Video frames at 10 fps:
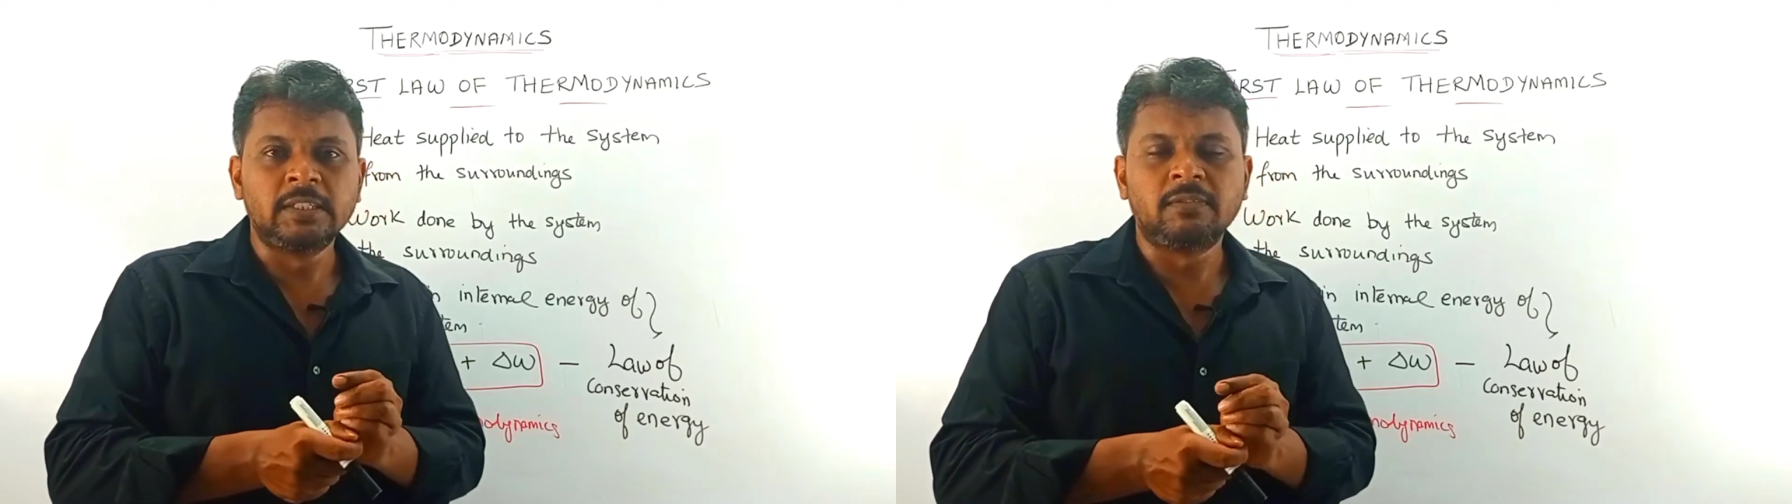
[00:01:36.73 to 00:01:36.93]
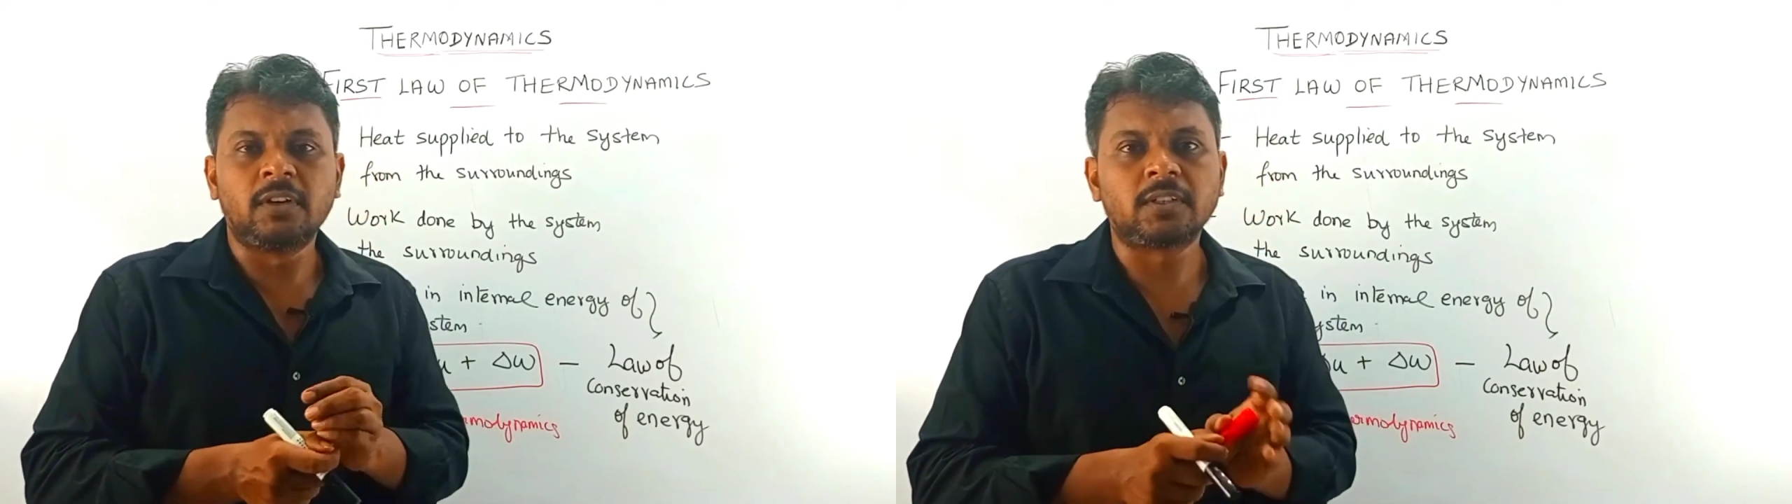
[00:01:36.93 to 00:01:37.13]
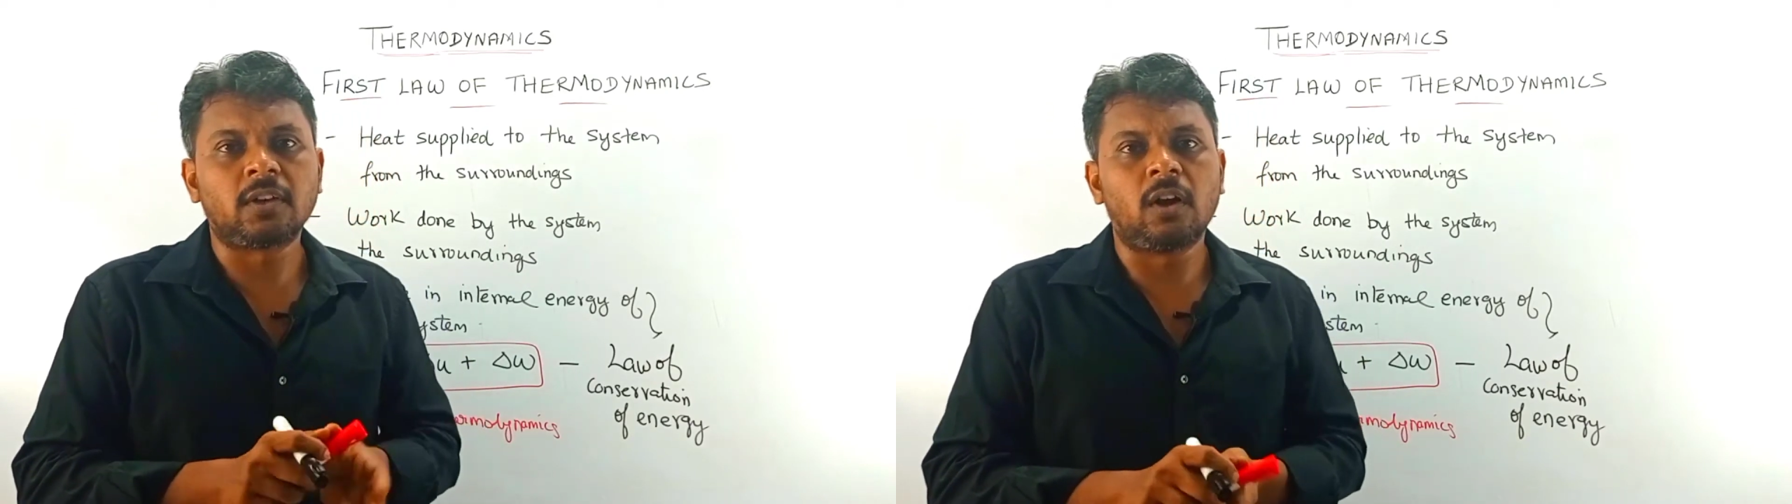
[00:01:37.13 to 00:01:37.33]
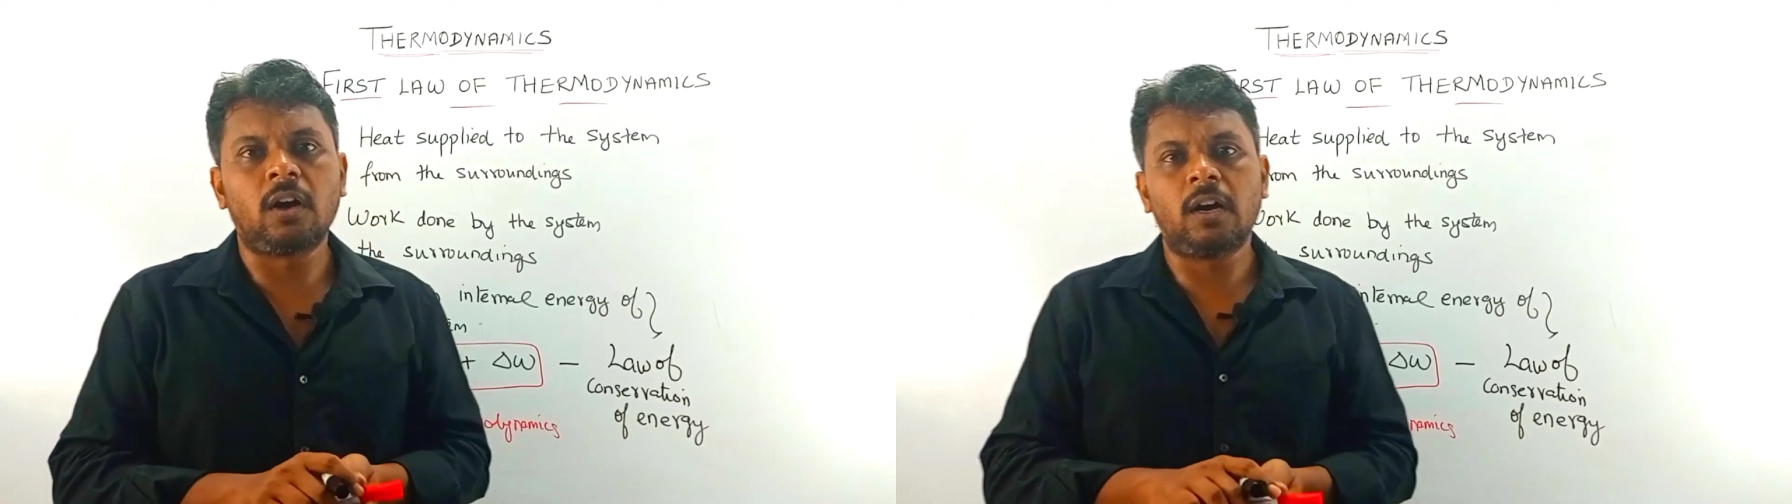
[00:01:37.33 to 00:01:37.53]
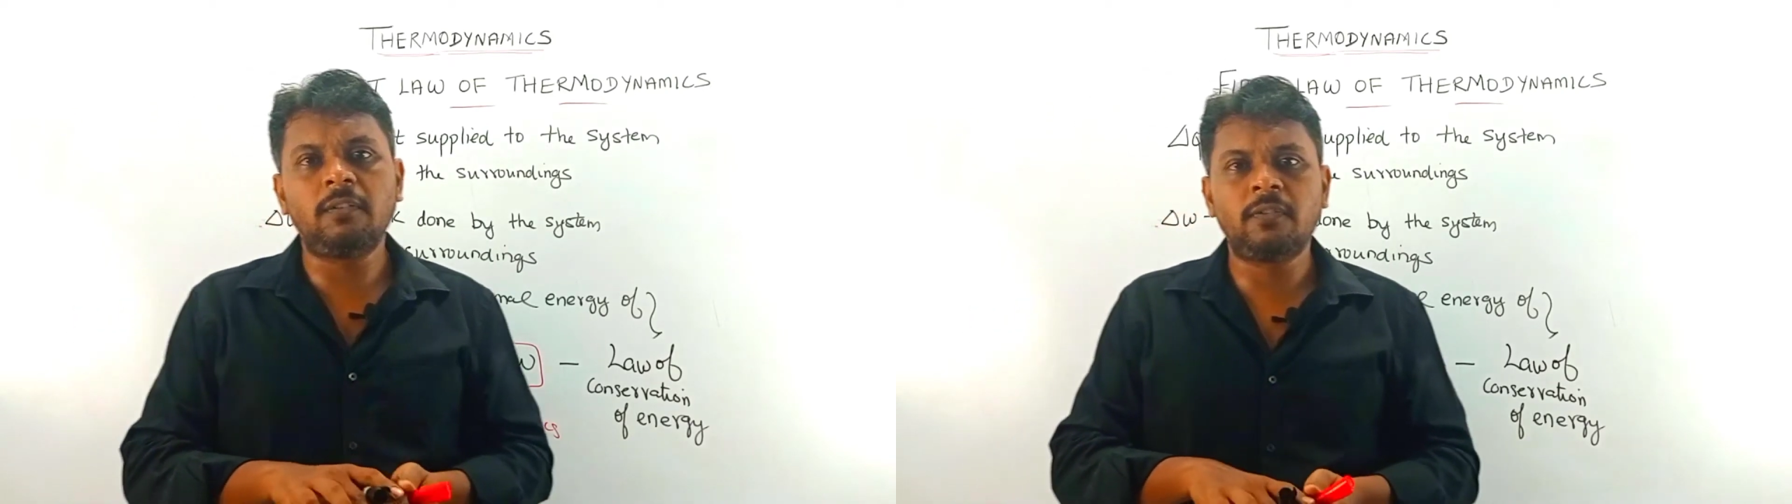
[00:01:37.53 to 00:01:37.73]
first
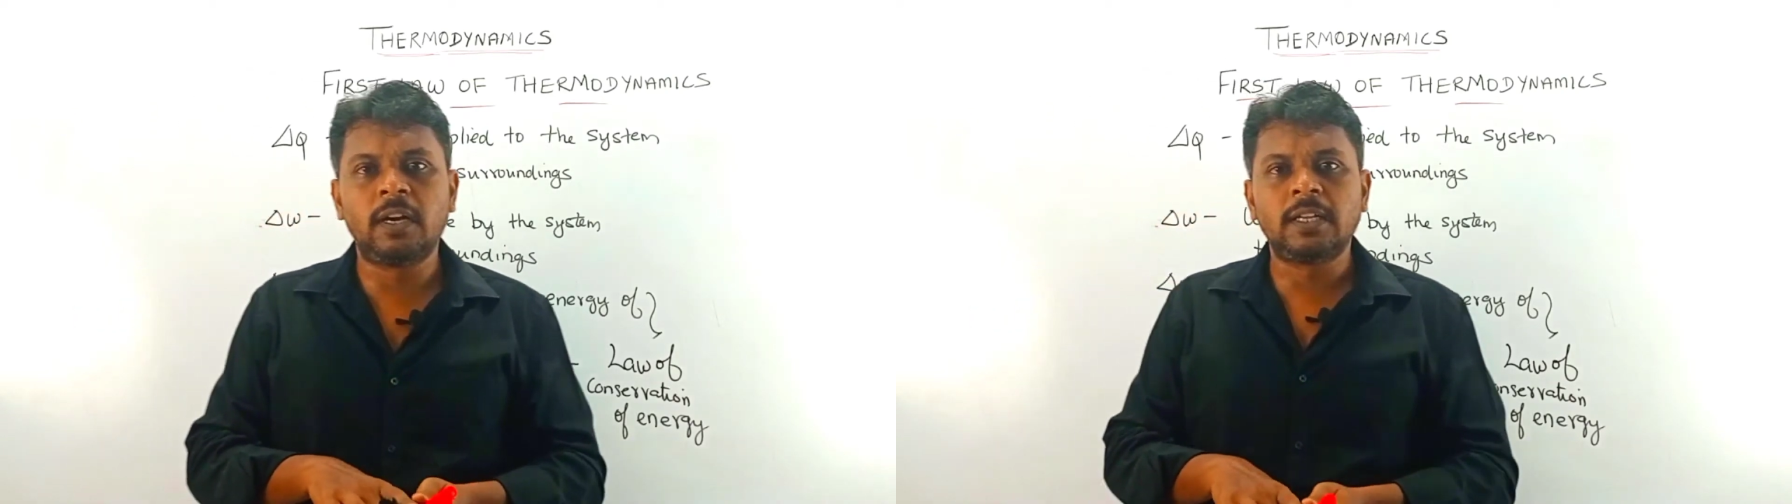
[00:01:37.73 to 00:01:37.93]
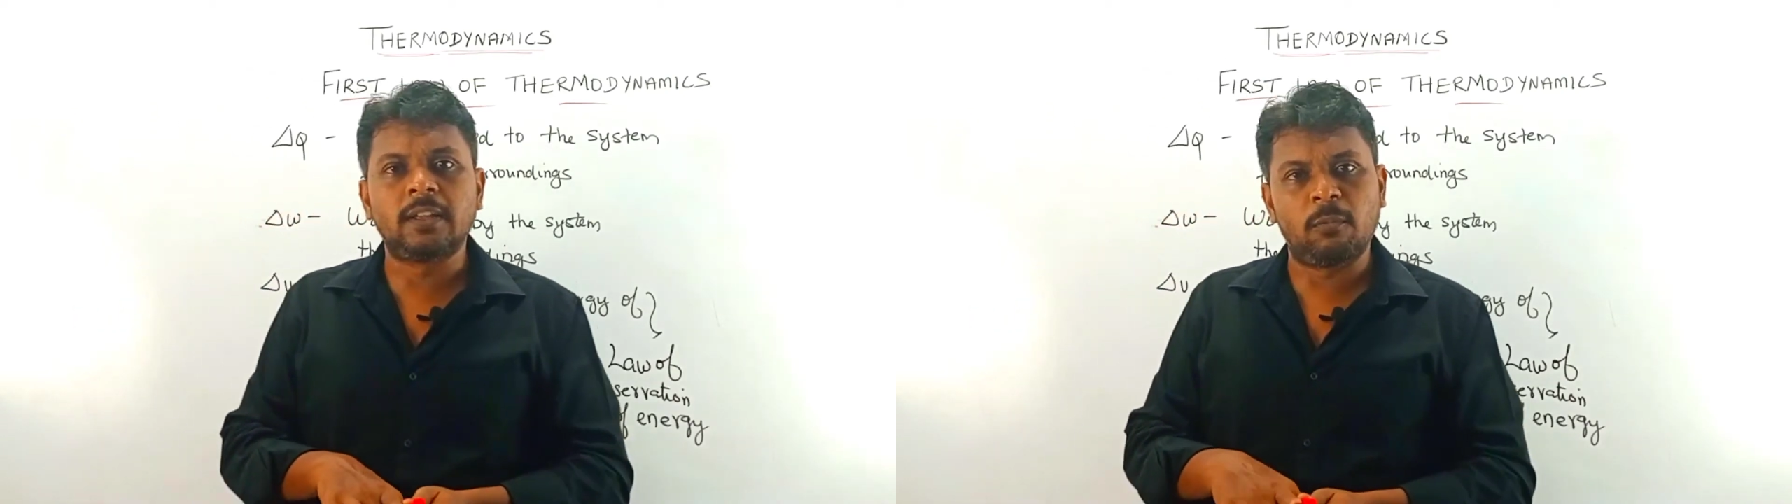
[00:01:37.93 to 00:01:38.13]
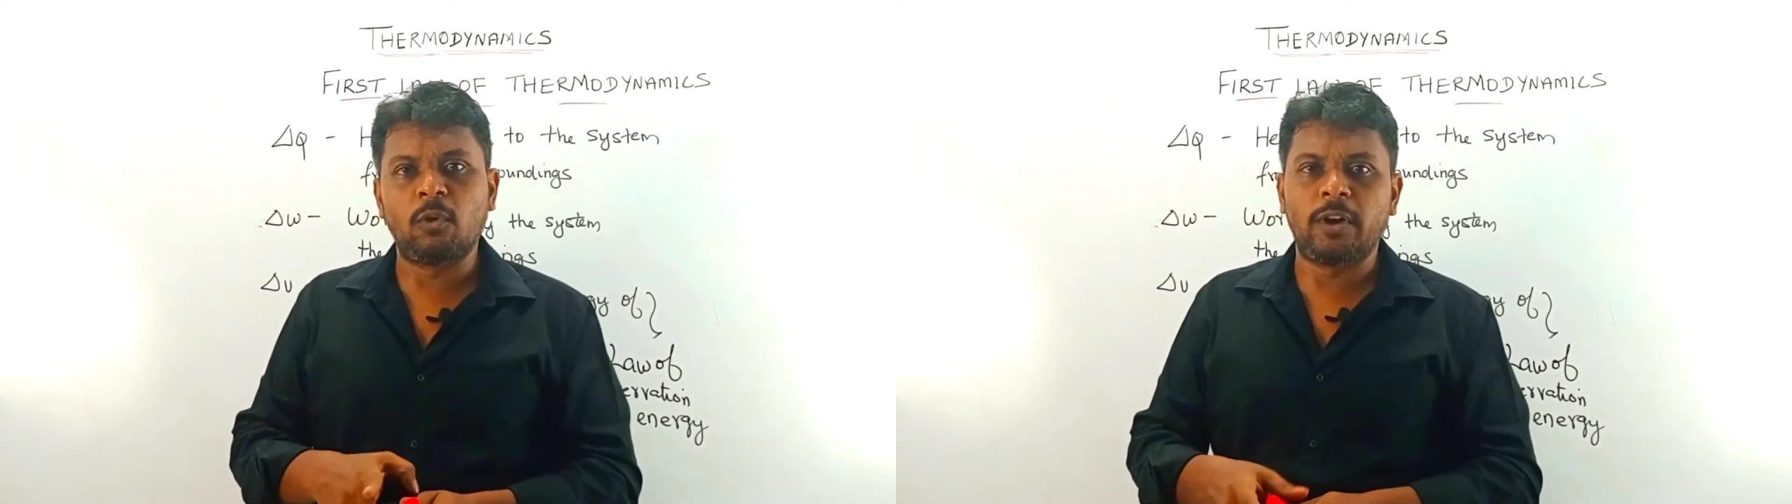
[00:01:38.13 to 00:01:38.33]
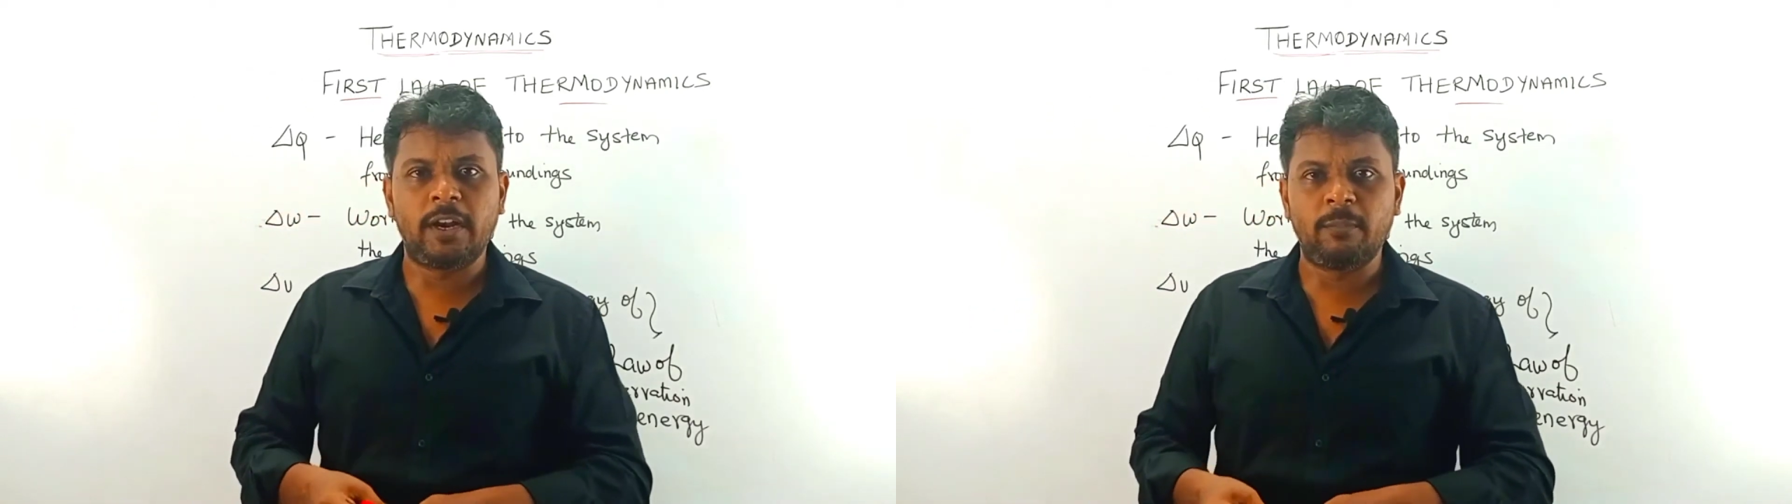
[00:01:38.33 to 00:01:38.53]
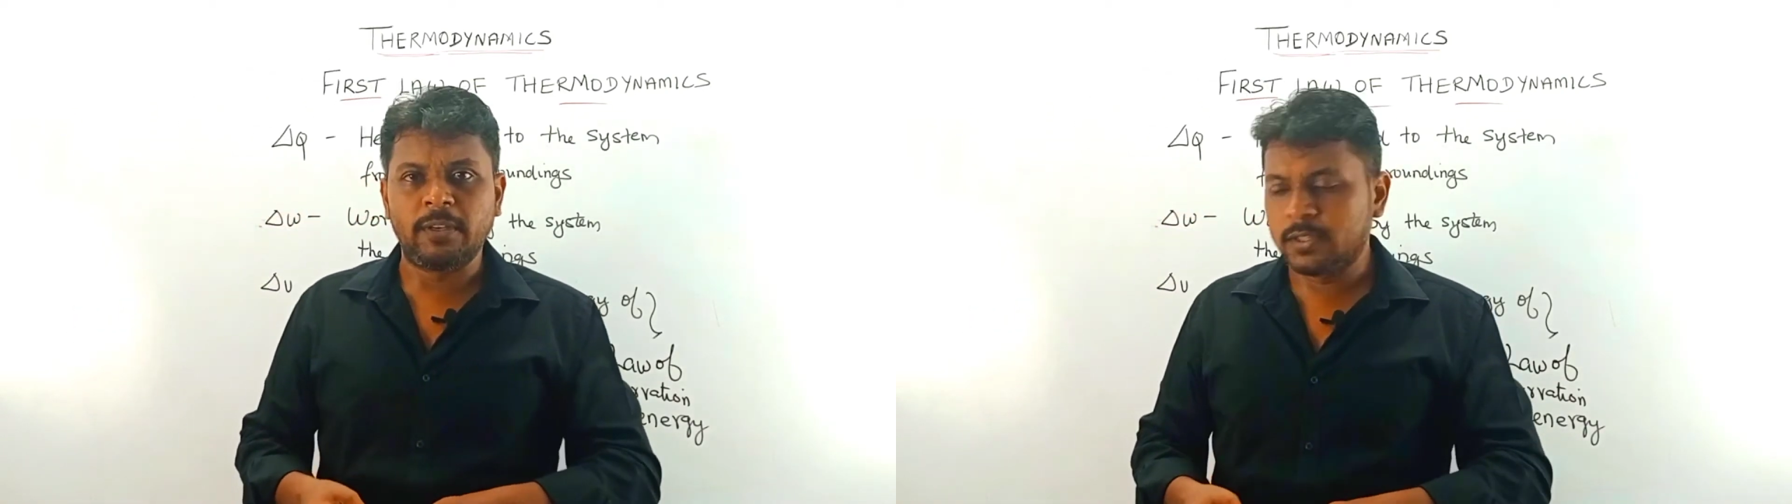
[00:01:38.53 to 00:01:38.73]
law of thermodynamics.